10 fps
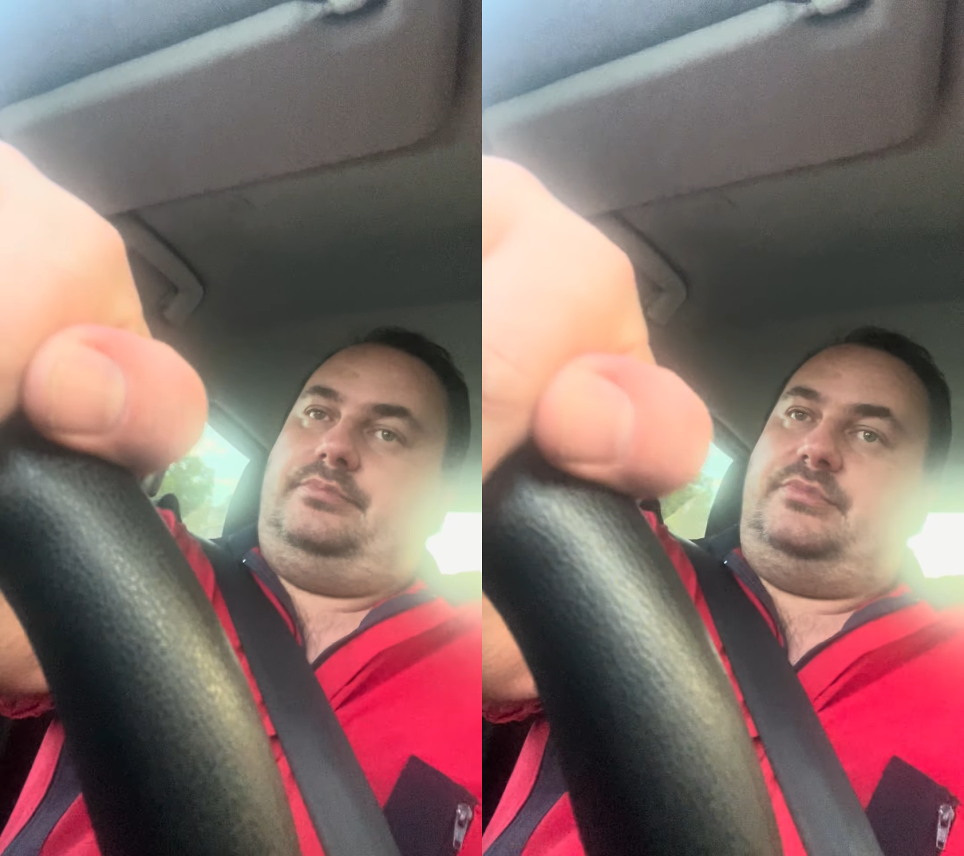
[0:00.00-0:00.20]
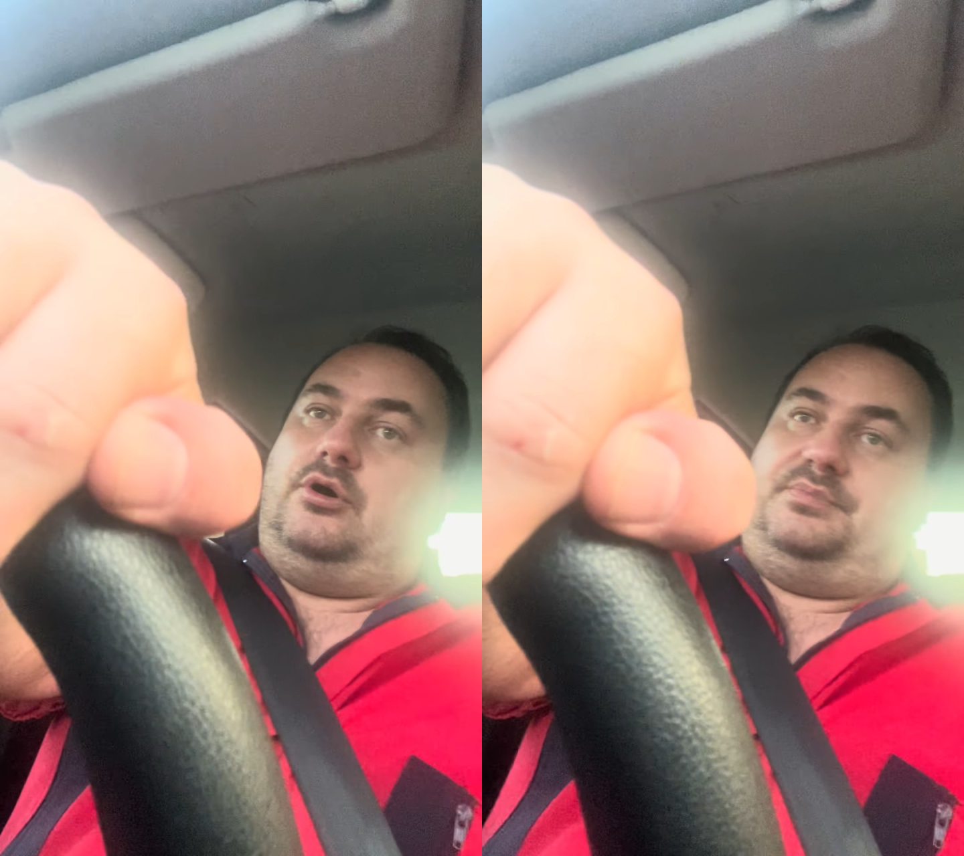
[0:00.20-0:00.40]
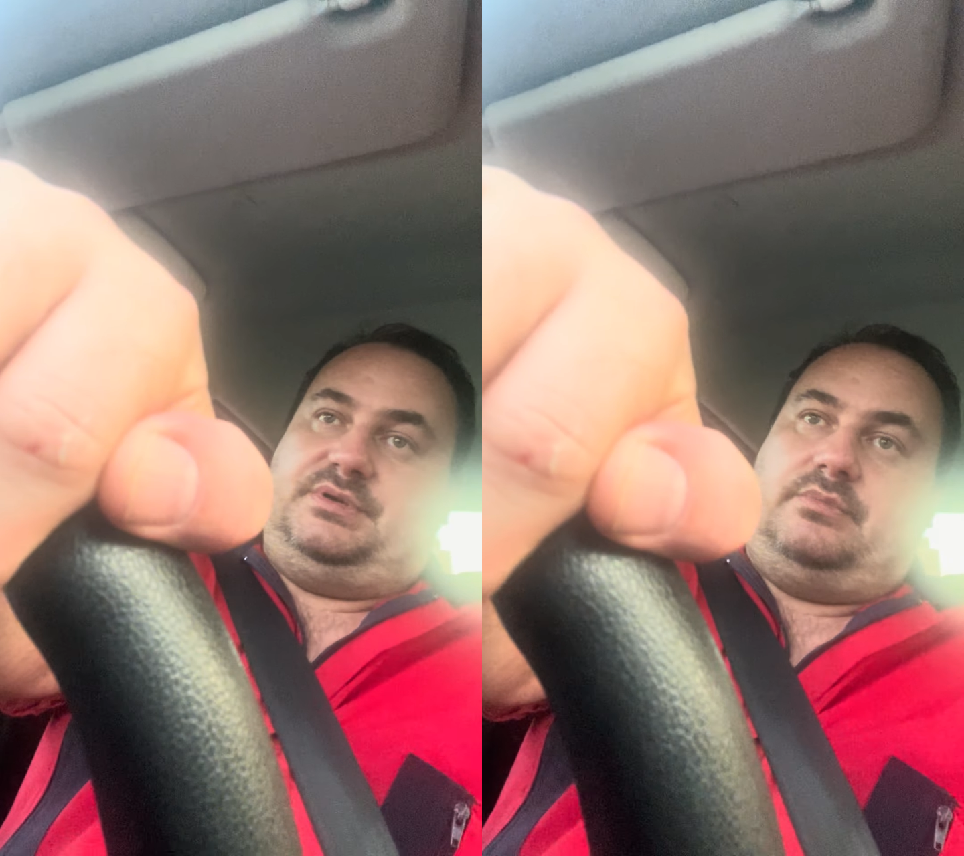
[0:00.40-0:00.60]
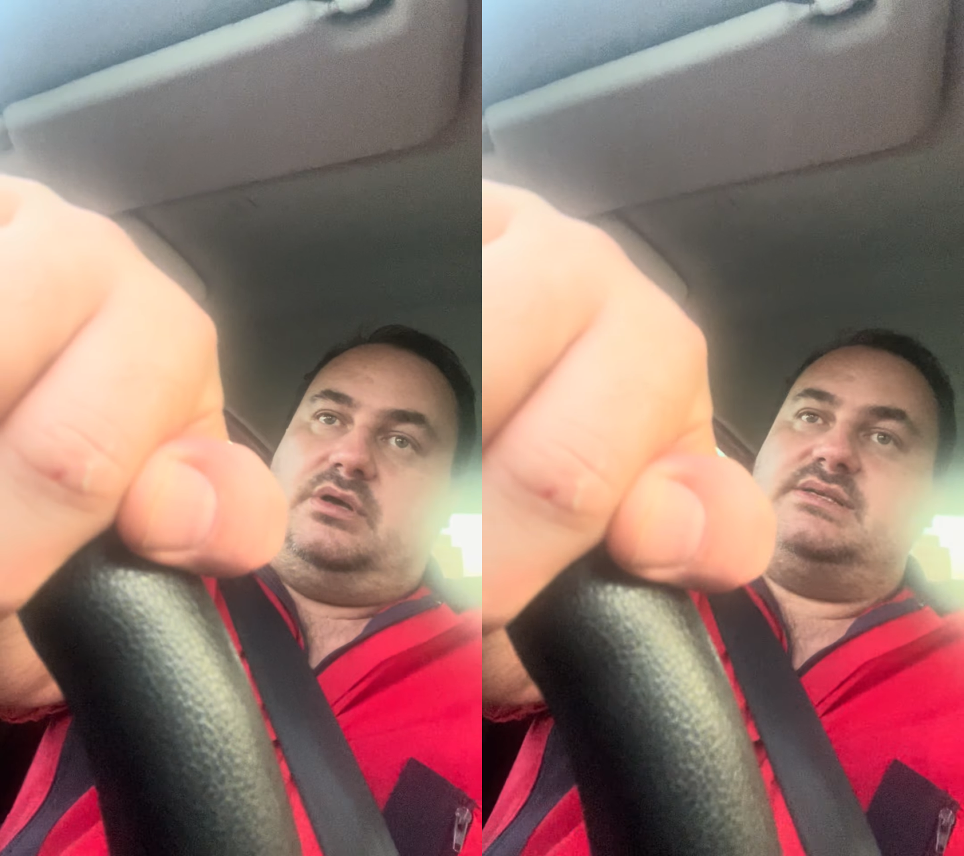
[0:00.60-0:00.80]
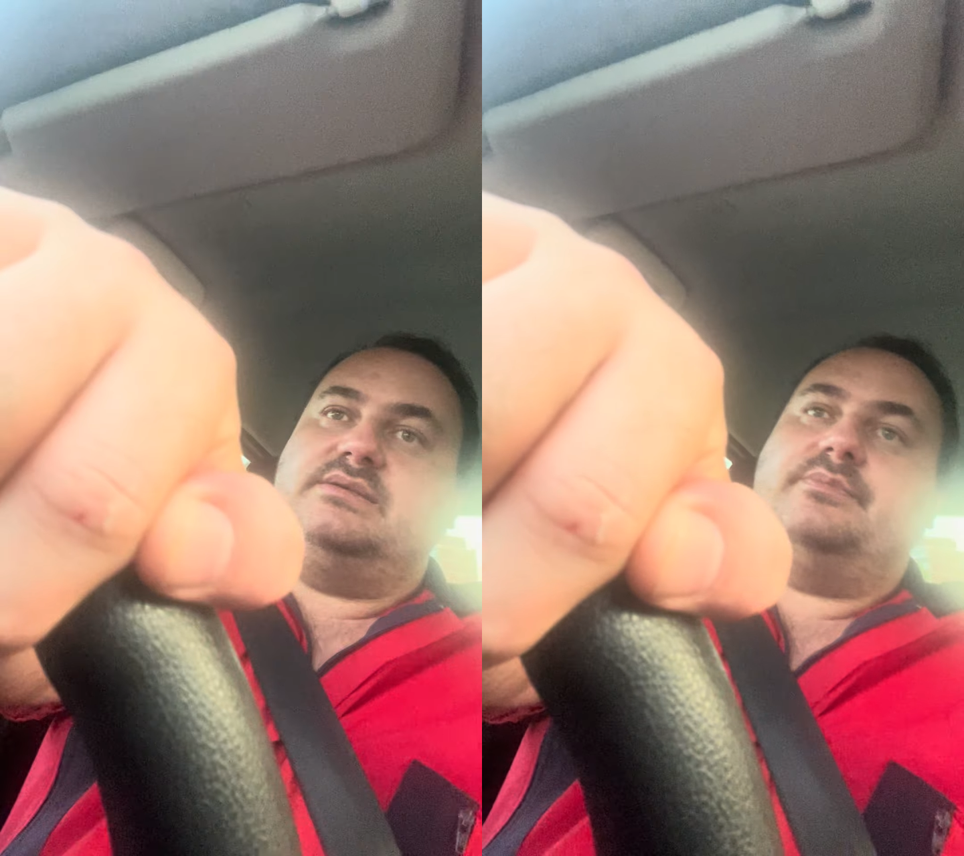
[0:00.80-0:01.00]

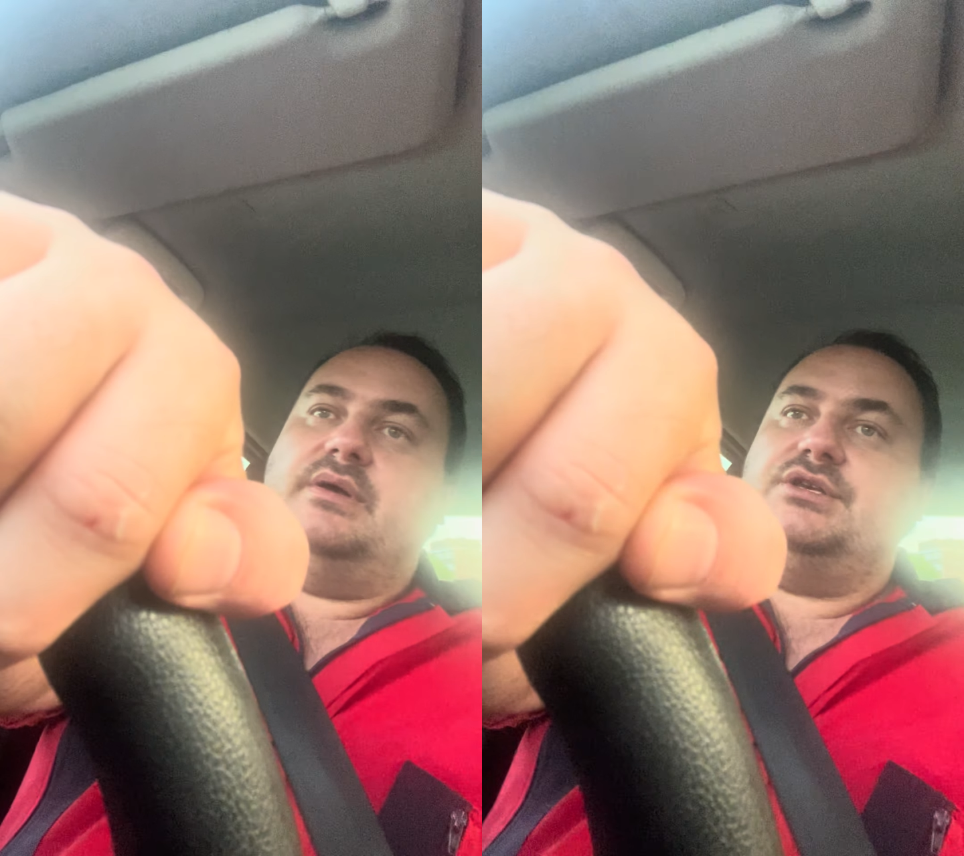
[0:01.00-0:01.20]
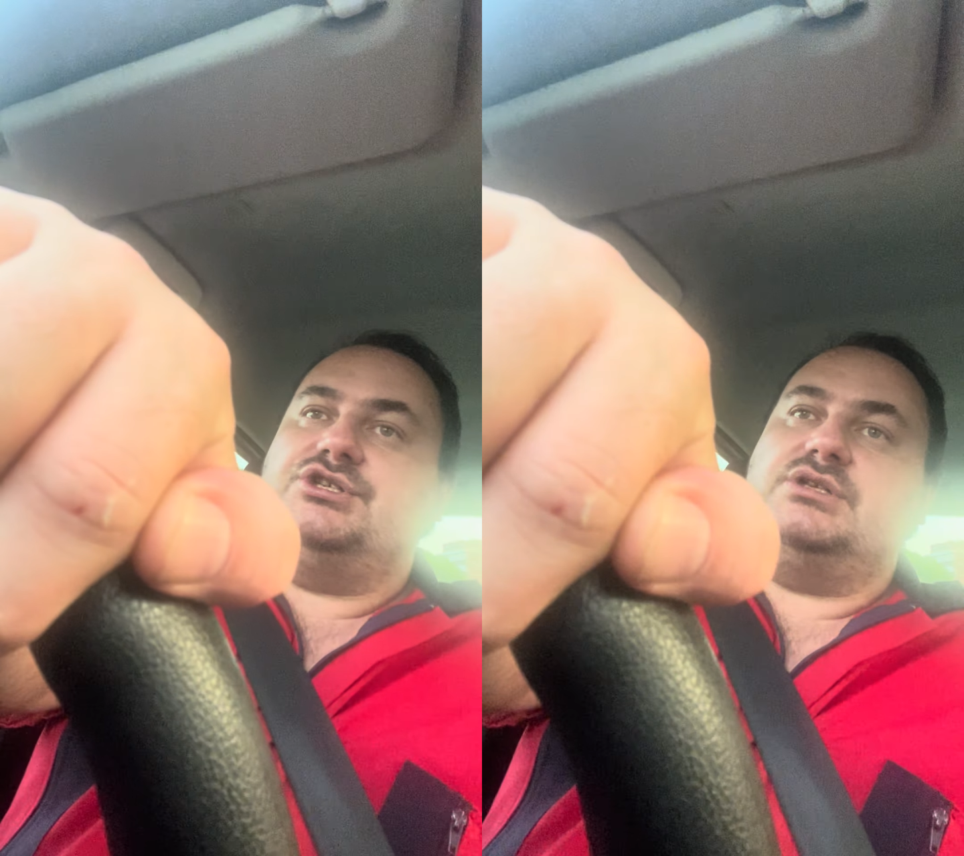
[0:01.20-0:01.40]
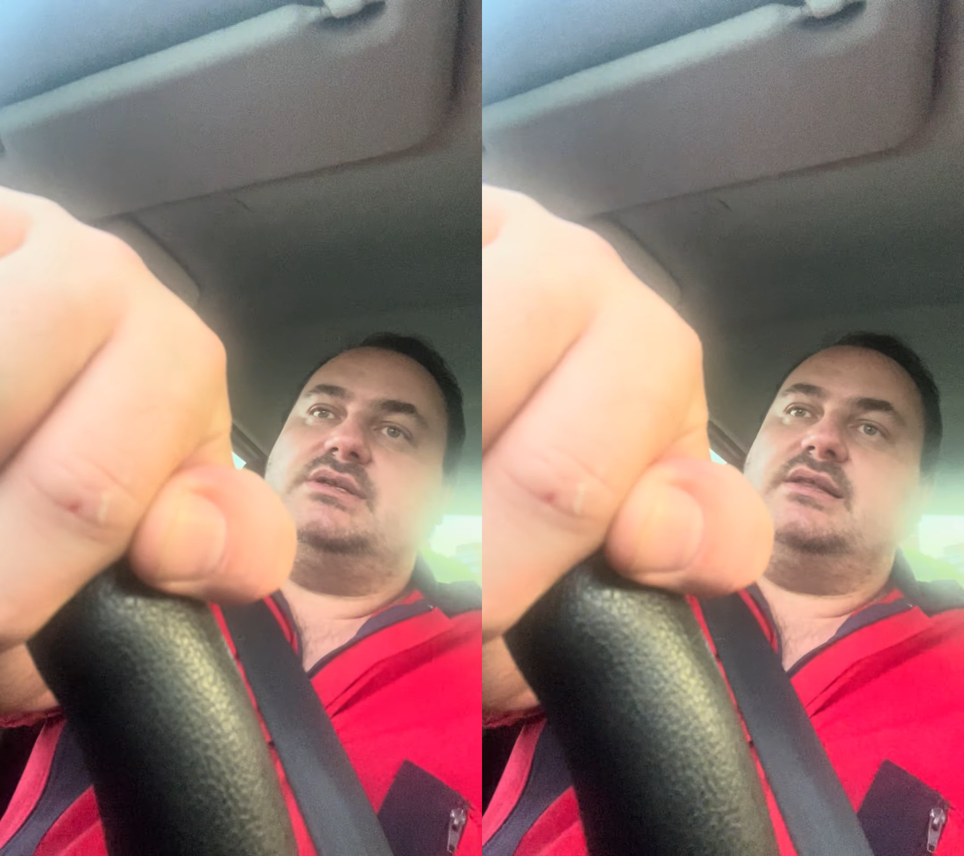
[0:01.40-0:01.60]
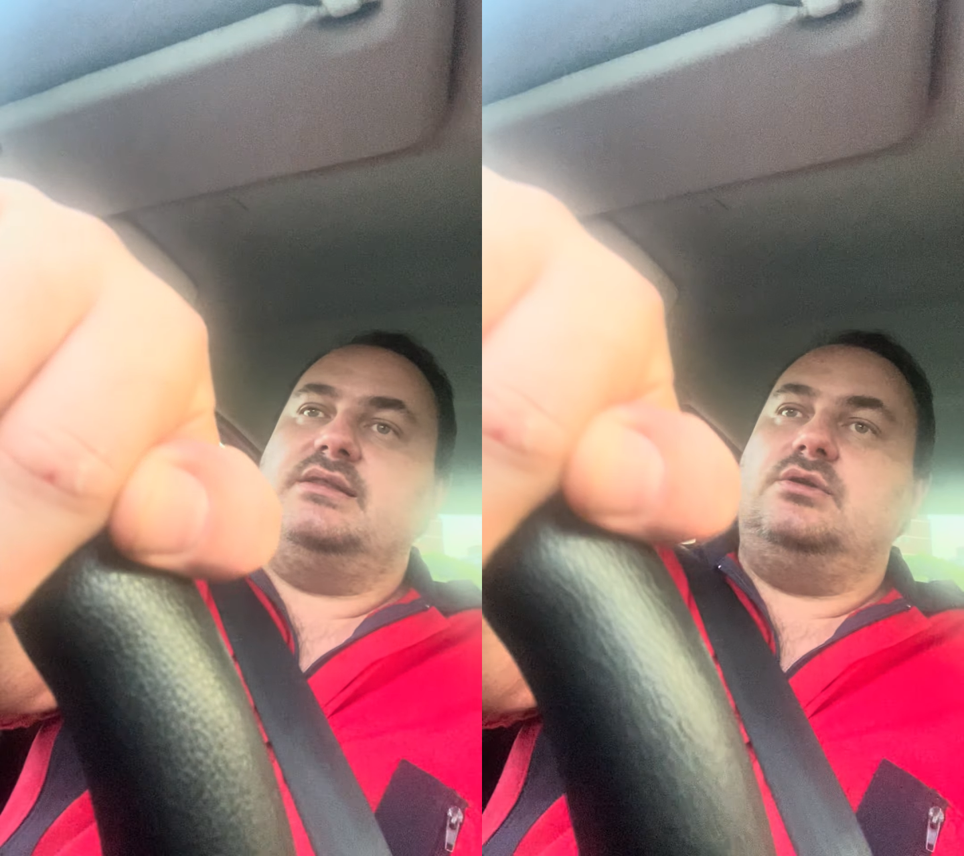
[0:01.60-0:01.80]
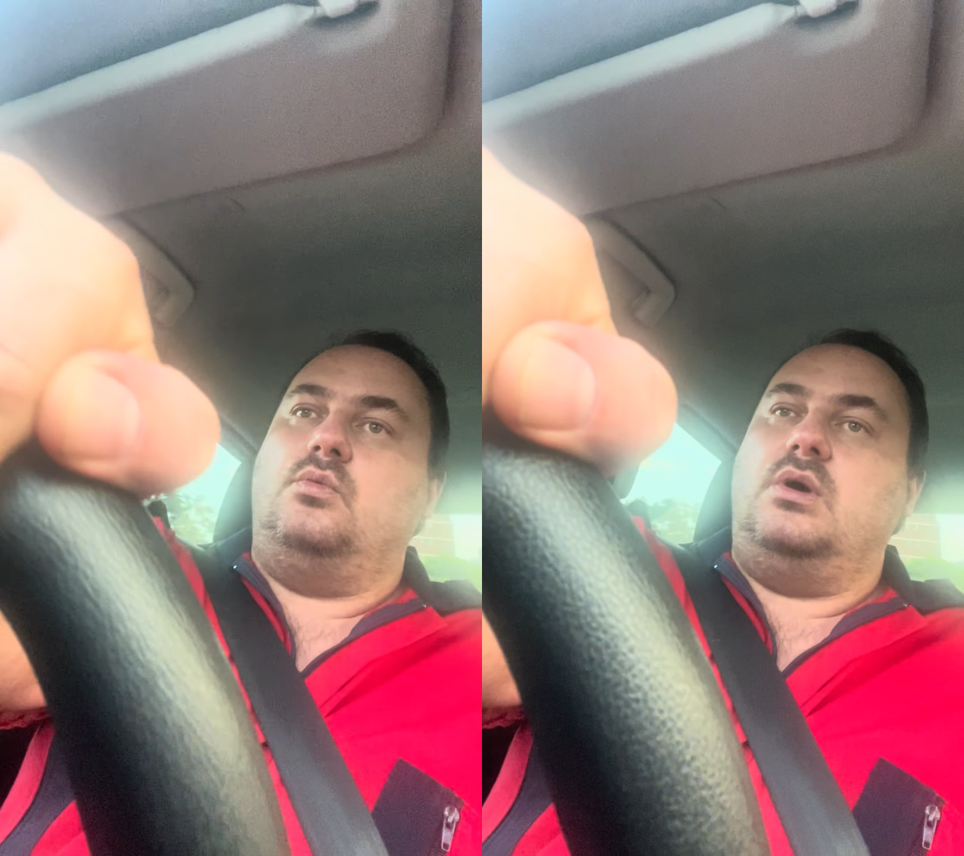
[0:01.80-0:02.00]
optimize the patient, and
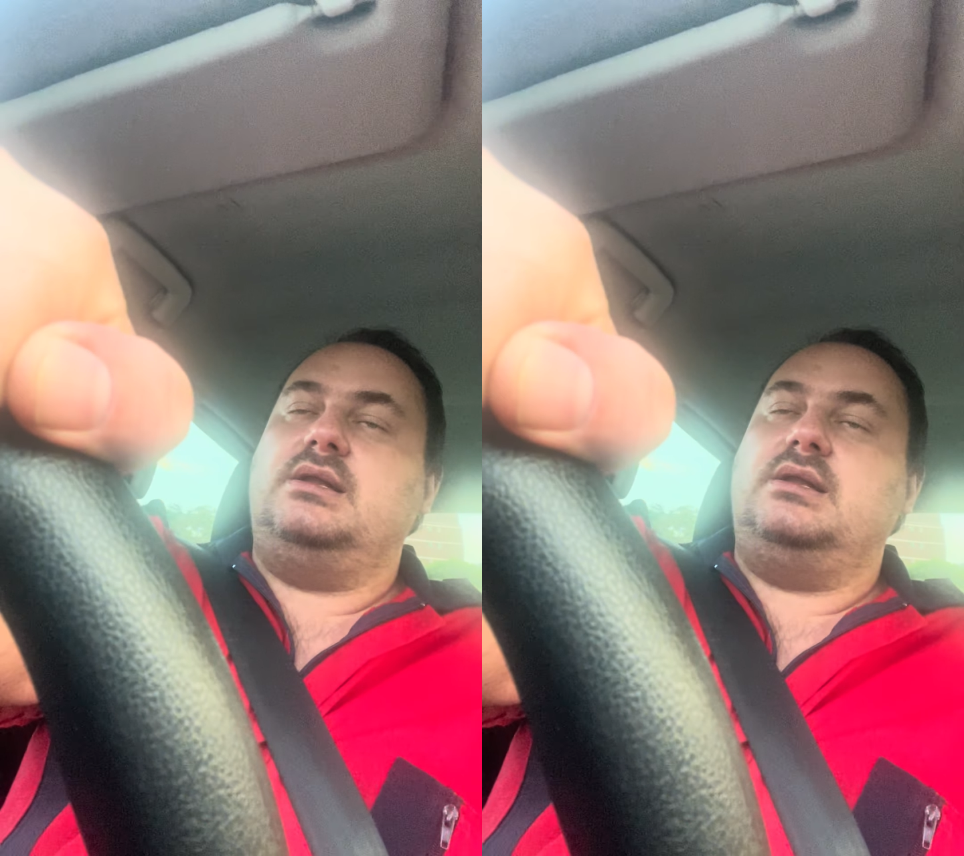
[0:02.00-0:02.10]
then